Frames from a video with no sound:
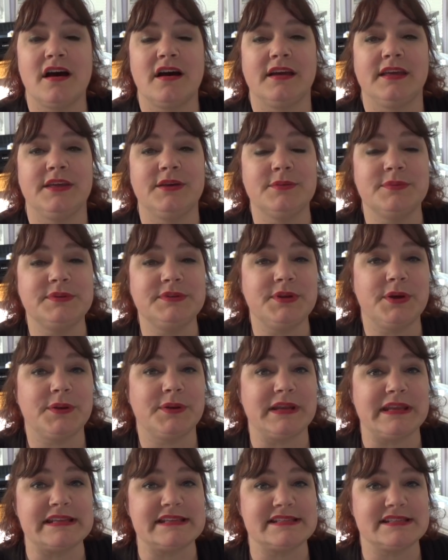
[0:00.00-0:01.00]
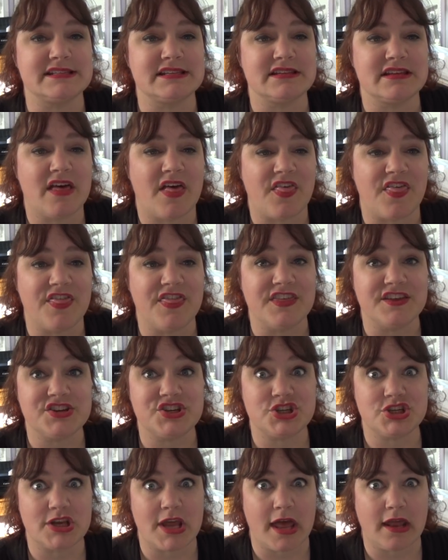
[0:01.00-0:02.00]
you will notice the
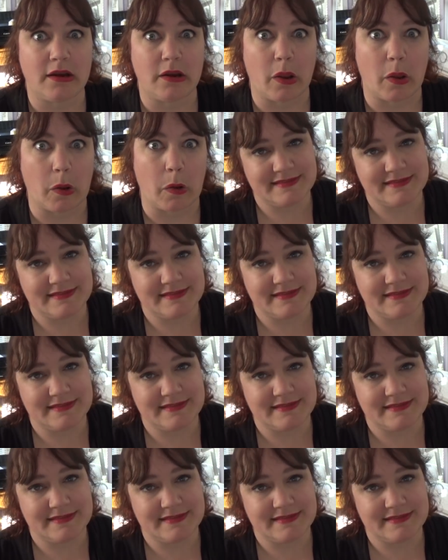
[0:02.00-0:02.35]
shadow.